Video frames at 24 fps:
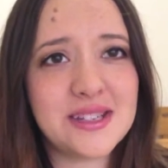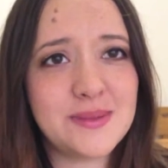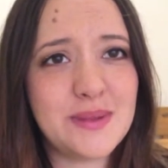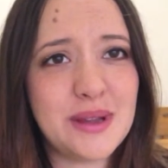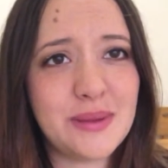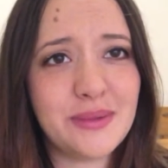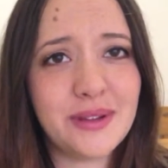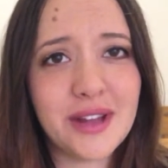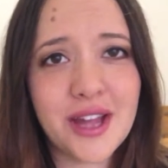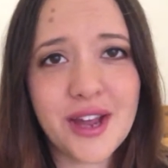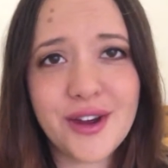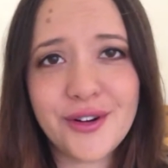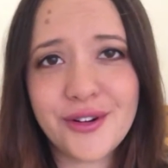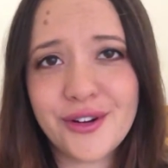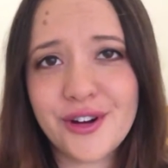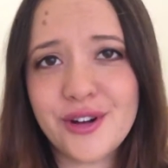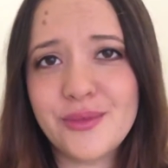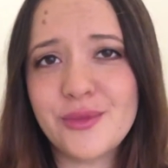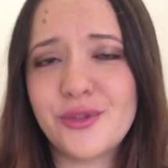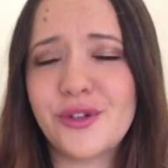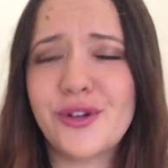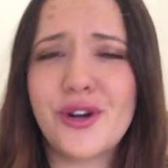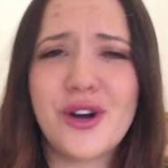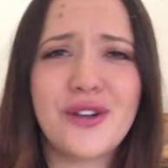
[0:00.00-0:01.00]
to be a
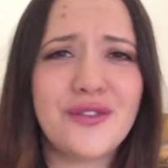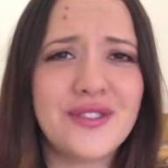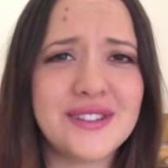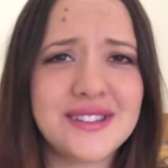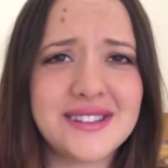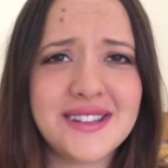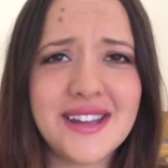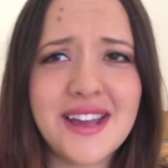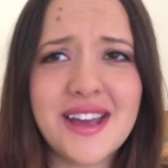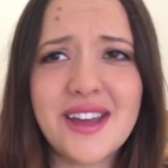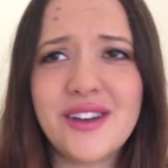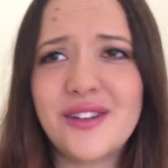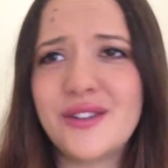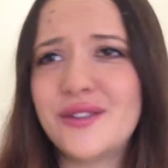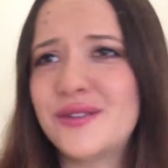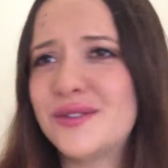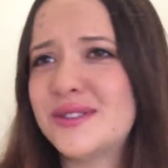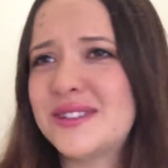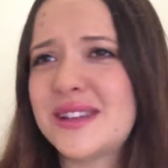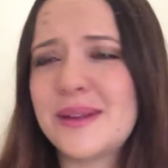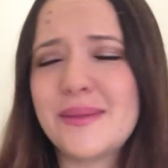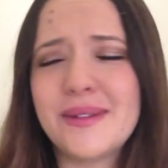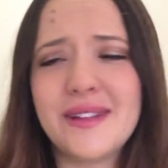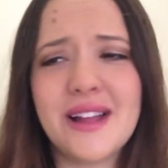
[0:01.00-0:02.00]
playroom or an office later
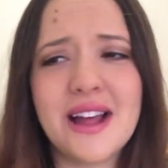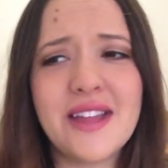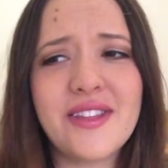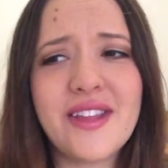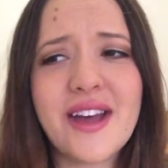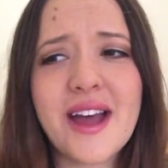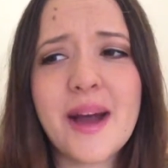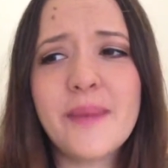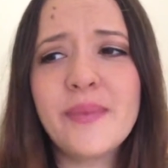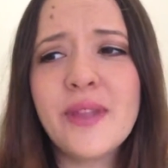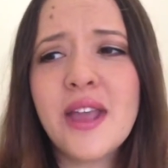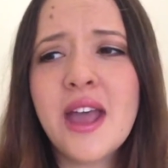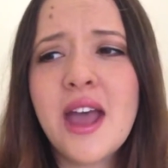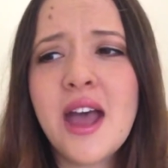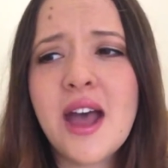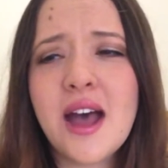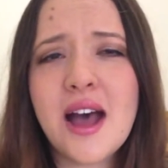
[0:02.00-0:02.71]
or something like that.